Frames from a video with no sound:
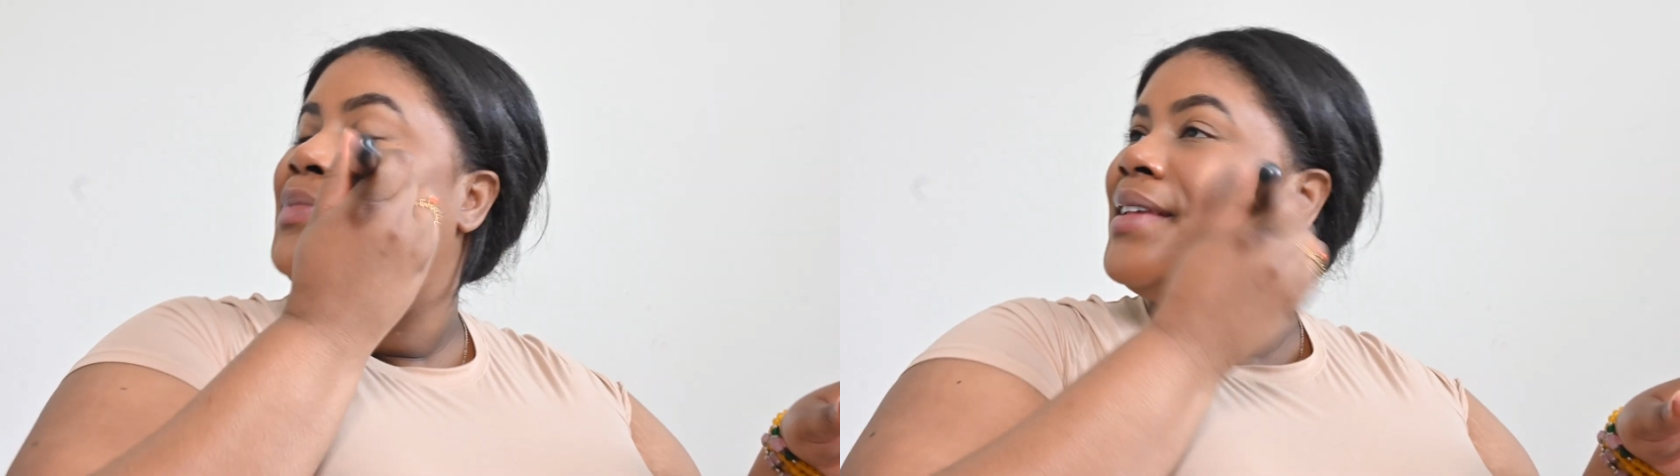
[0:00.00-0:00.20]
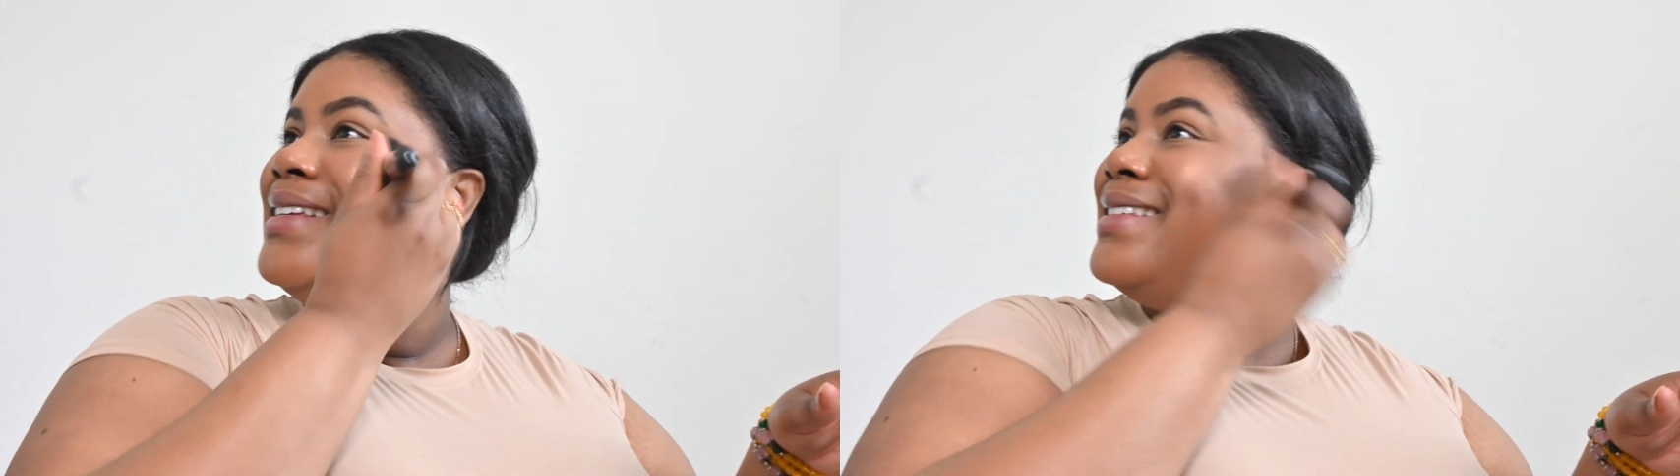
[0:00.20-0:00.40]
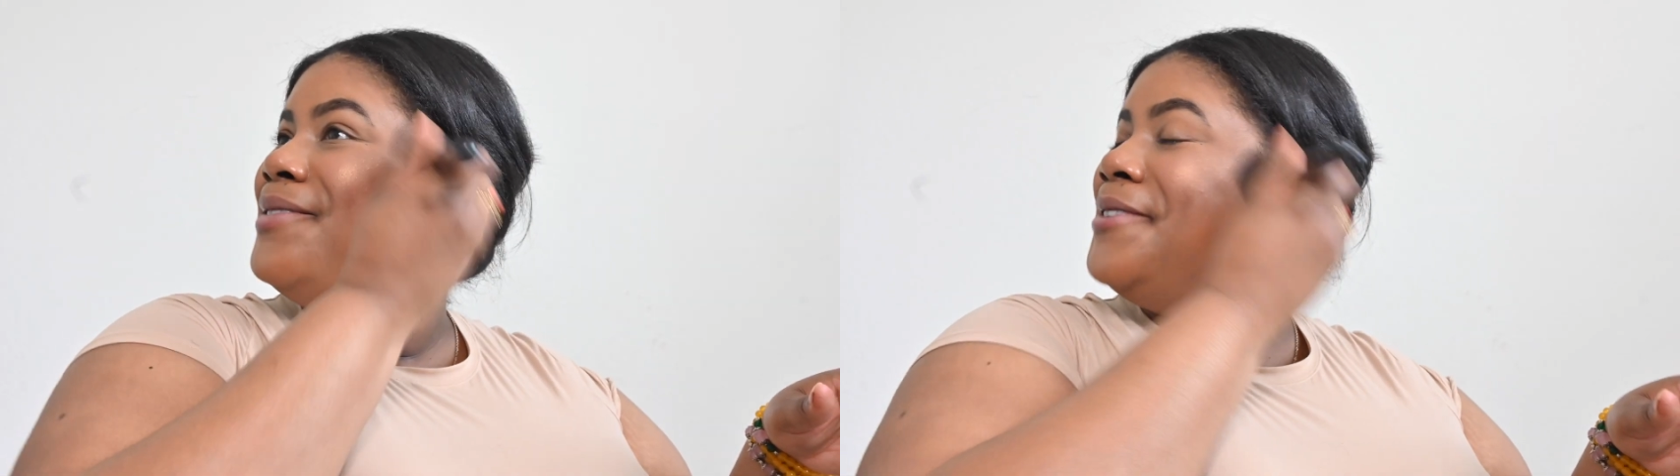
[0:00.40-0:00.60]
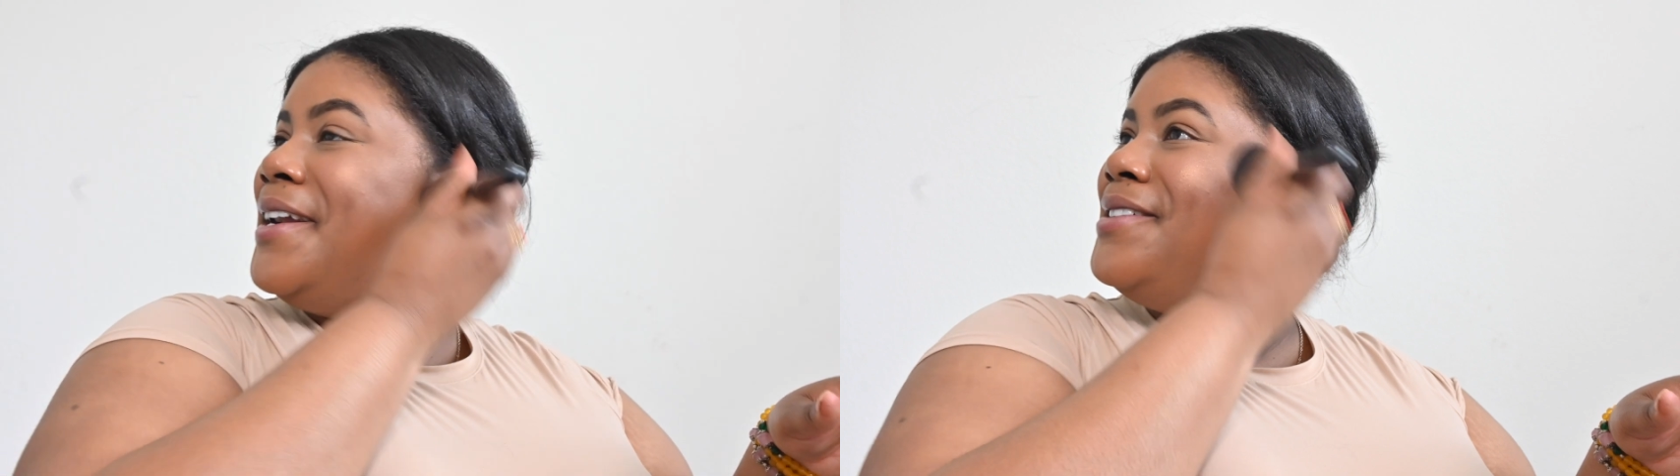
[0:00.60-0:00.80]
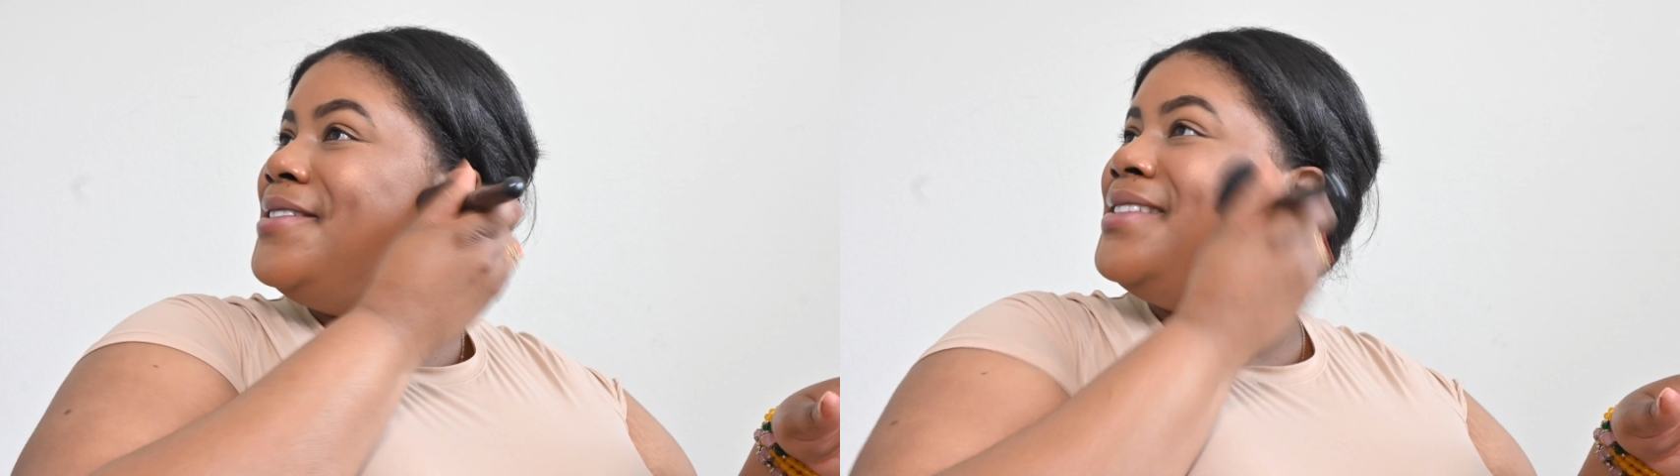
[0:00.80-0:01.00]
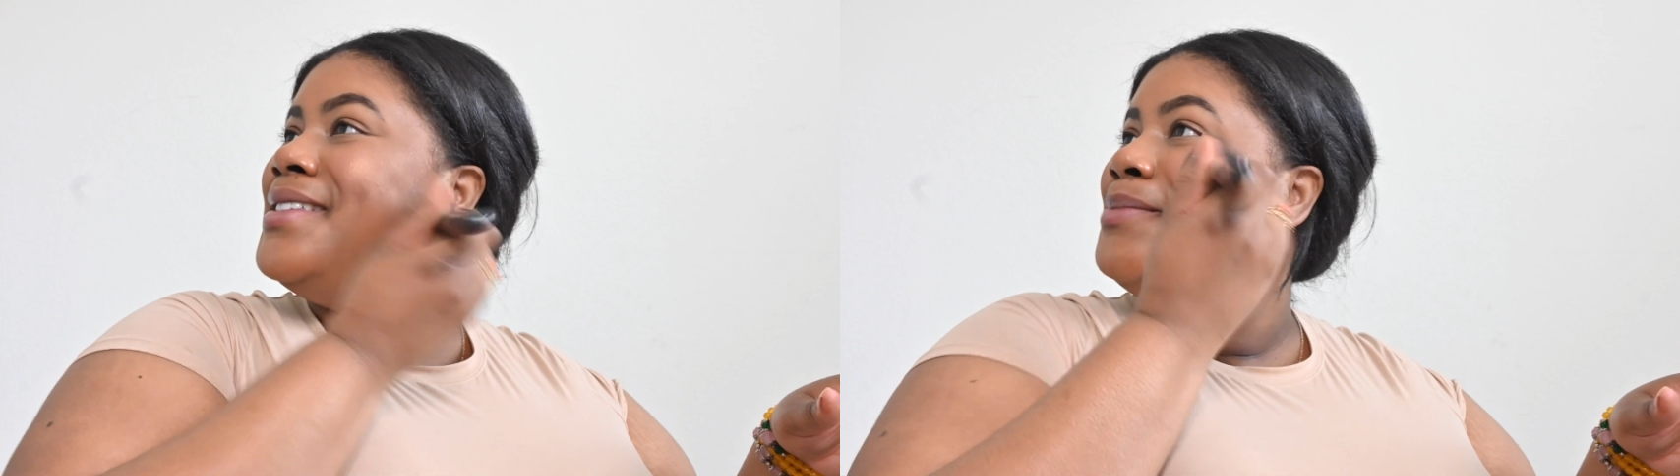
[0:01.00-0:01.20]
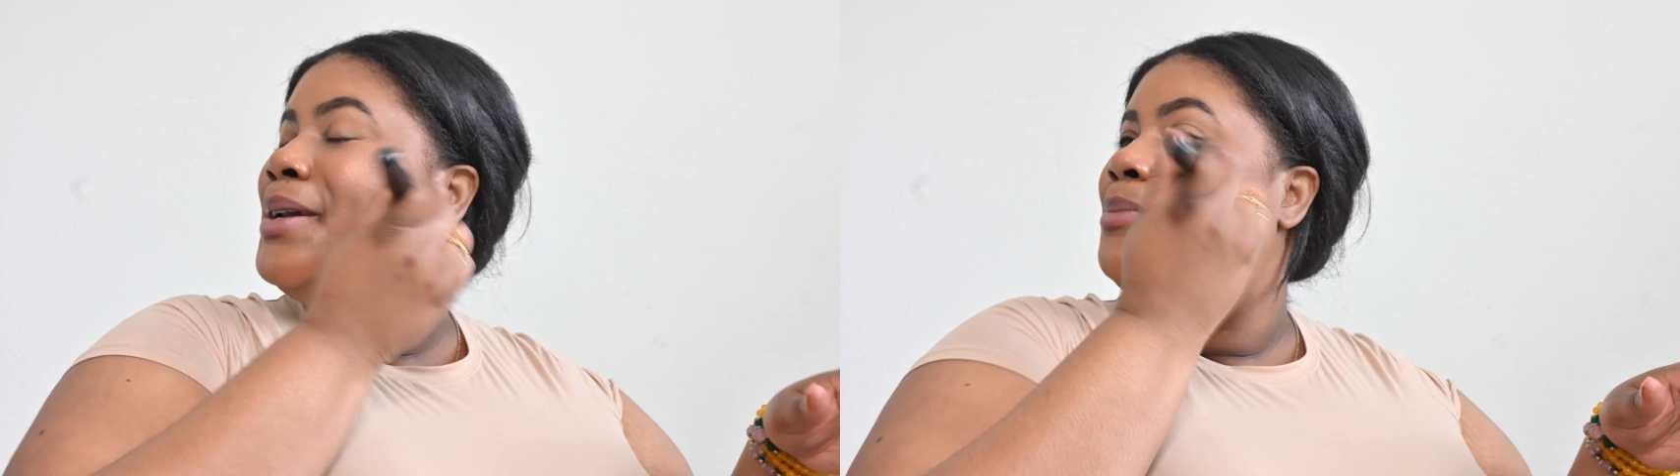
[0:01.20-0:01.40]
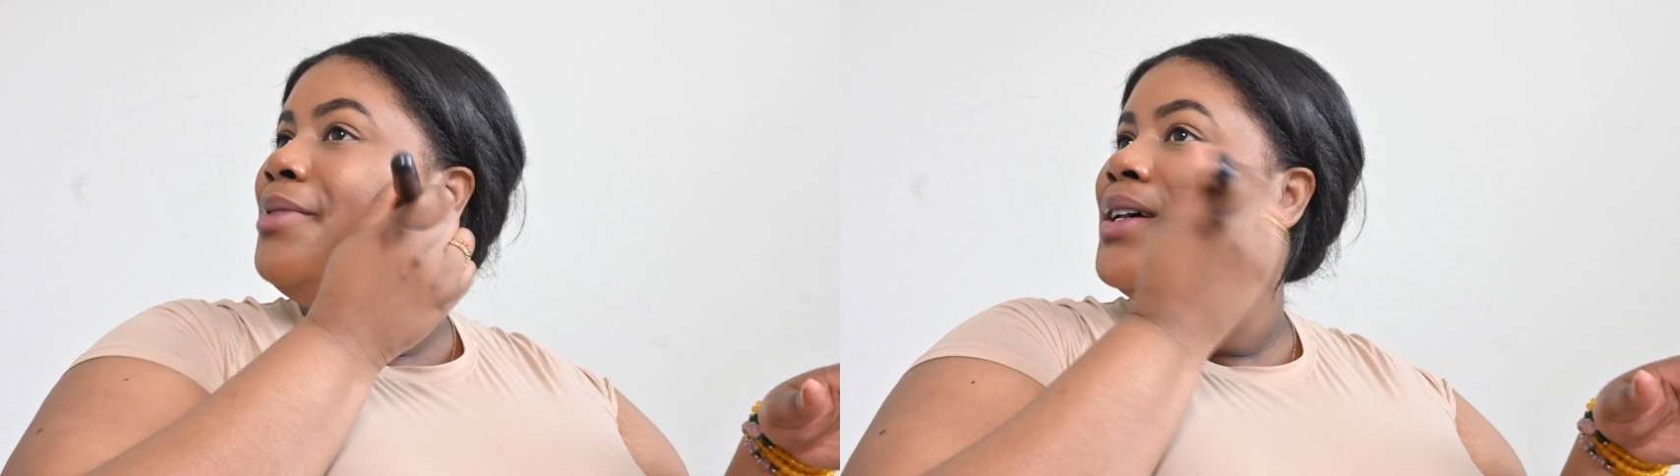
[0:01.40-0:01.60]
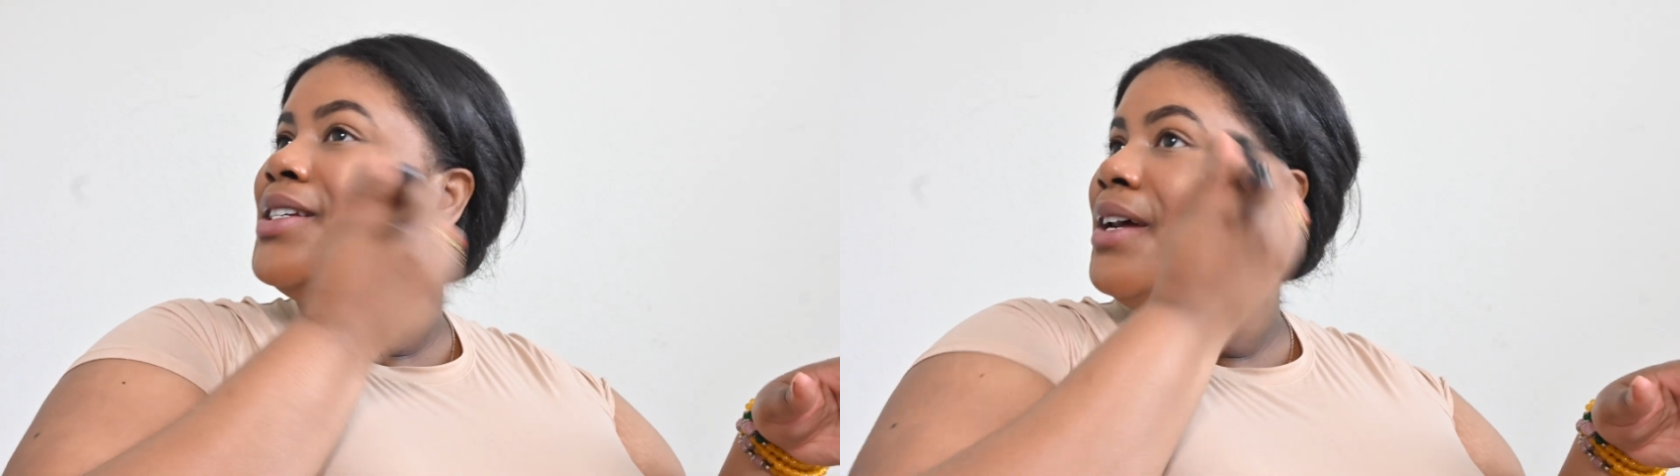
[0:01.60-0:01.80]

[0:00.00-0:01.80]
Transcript: And so when I use this big brush,